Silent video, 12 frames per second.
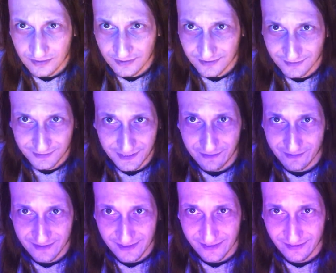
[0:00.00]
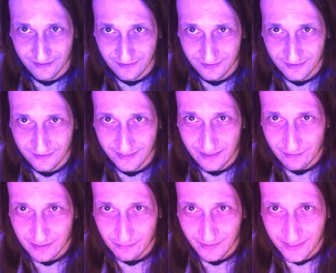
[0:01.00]
Seriously, this is
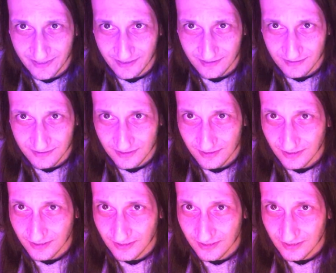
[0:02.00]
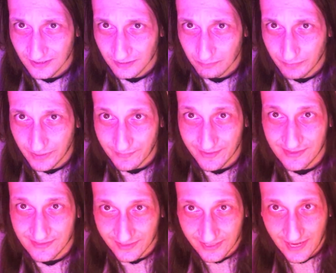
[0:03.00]
literally what he does. But I mean,
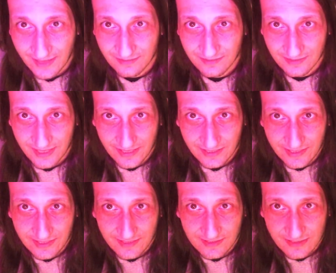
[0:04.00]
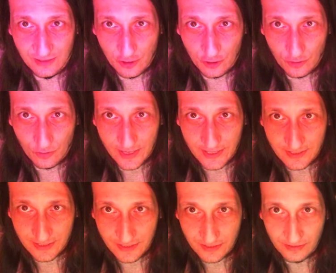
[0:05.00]
he's a cat and he doesn't know, and
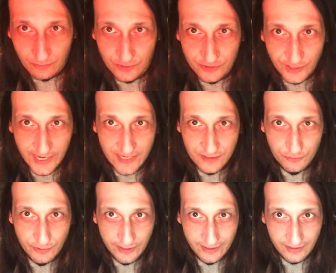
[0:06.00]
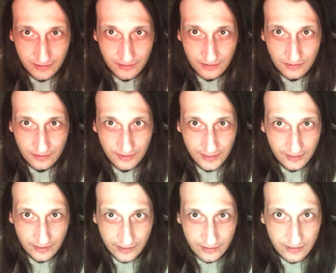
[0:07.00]
he was castrated and
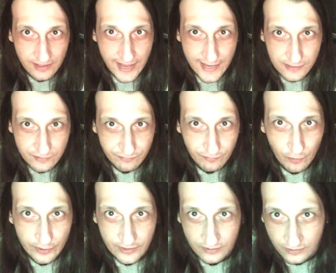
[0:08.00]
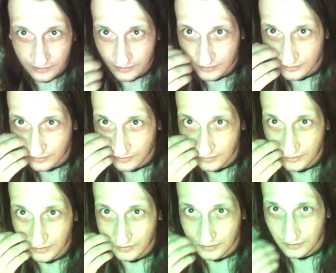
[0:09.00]
he didn't ask for it.
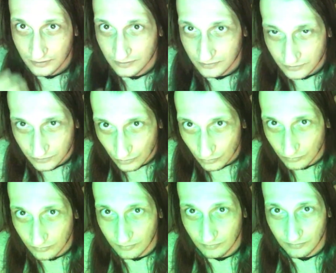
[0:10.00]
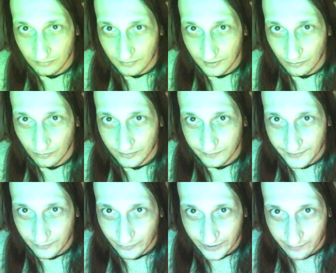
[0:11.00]
So, I
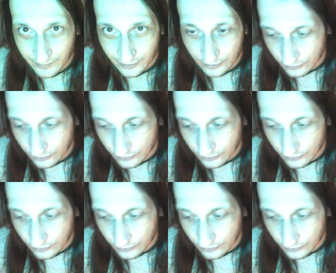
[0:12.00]
mean, what am I gonna